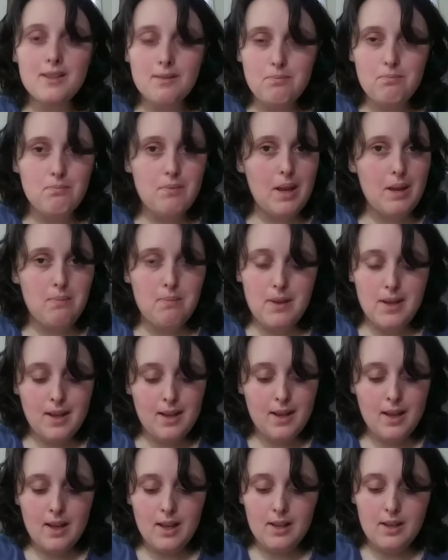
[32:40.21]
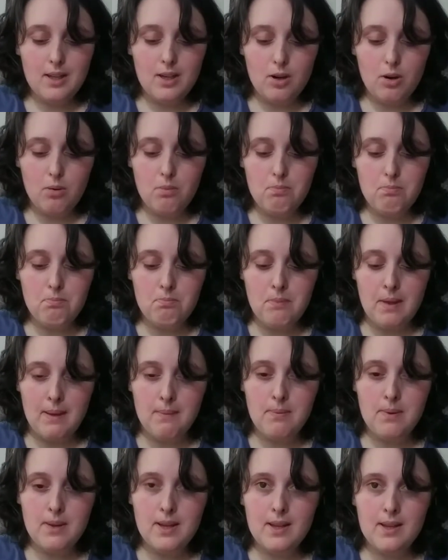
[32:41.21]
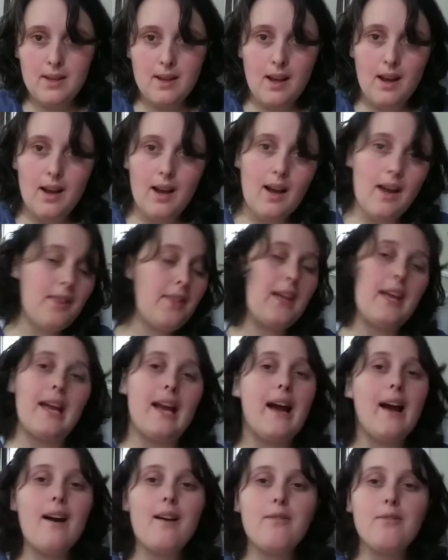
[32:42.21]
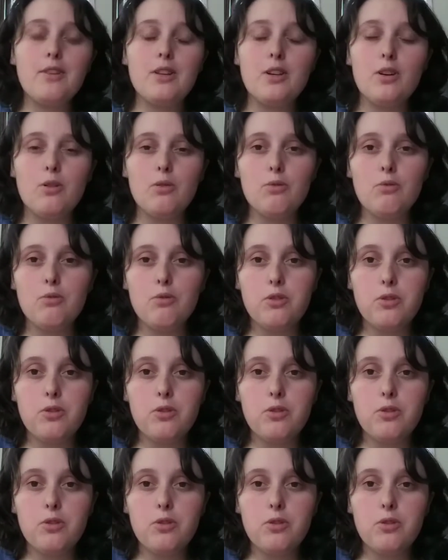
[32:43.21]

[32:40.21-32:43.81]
Maybe, you know, they have, you know,